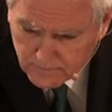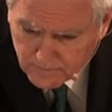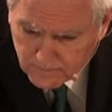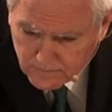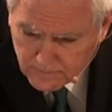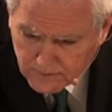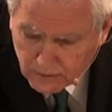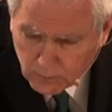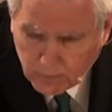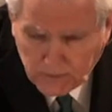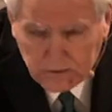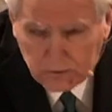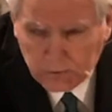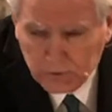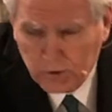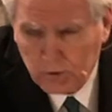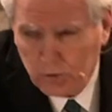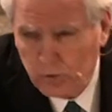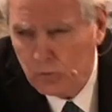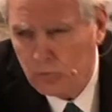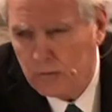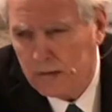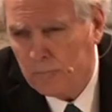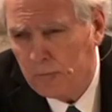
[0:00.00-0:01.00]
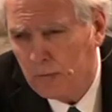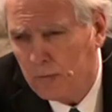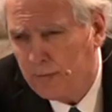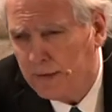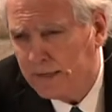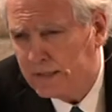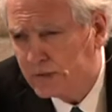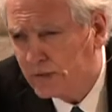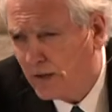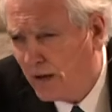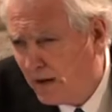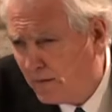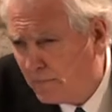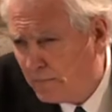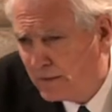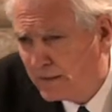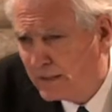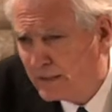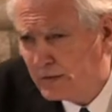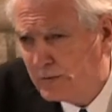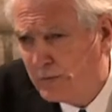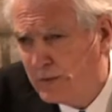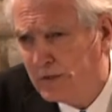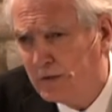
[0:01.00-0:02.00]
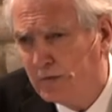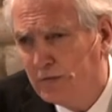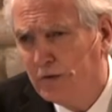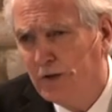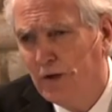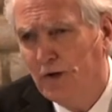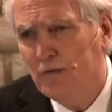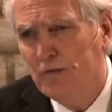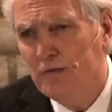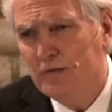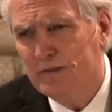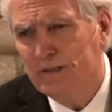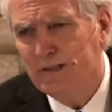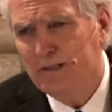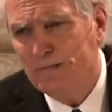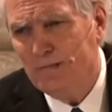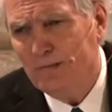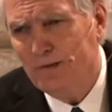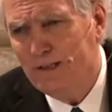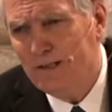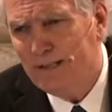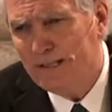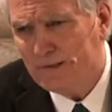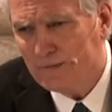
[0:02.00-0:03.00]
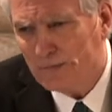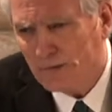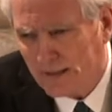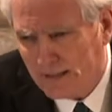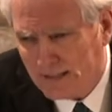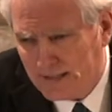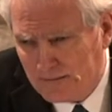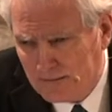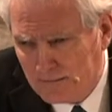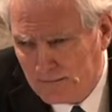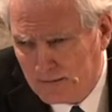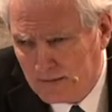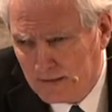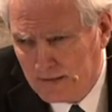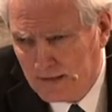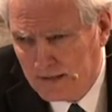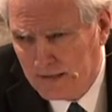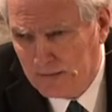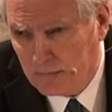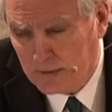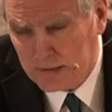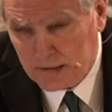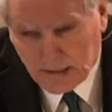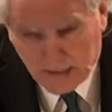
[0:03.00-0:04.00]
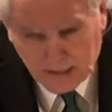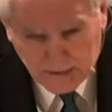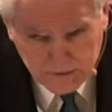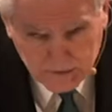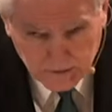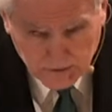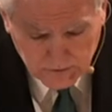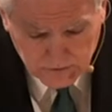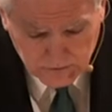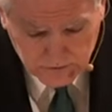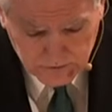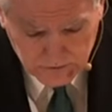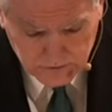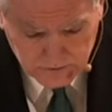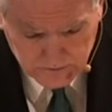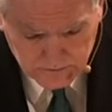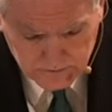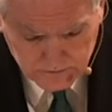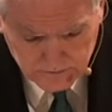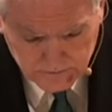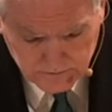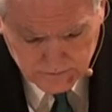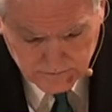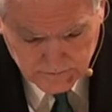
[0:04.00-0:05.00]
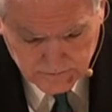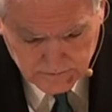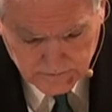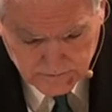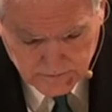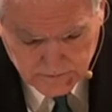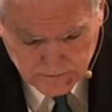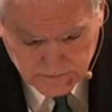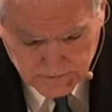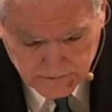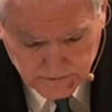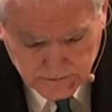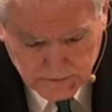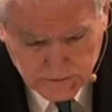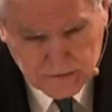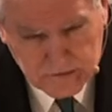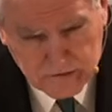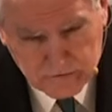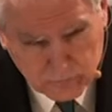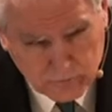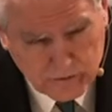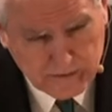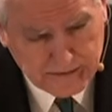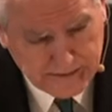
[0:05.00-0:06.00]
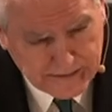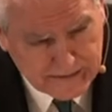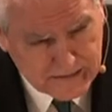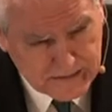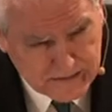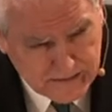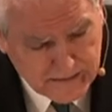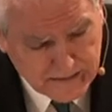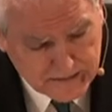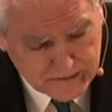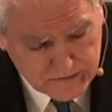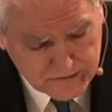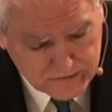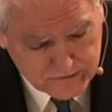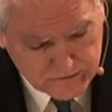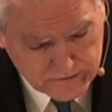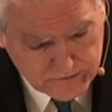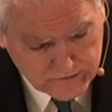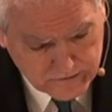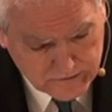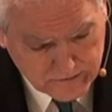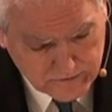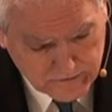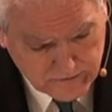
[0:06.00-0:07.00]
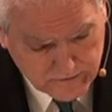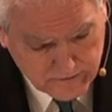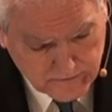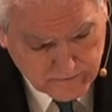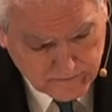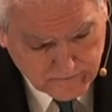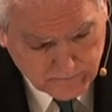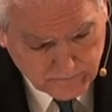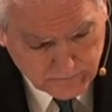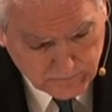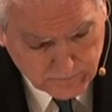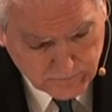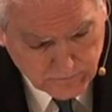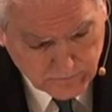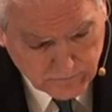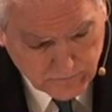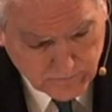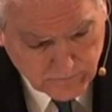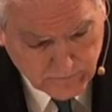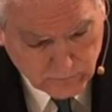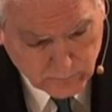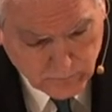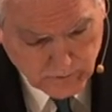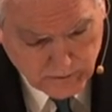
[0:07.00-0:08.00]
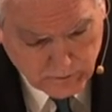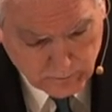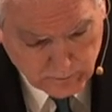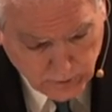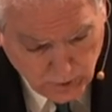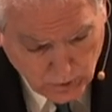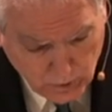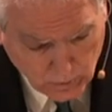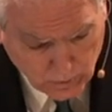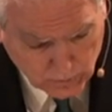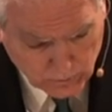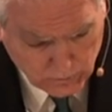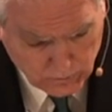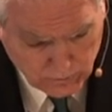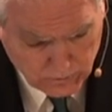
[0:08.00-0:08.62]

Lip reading: Now, we don't know who reprobates are because we don't know who's going to believe, right? But God knows. And this really exists. We don't know.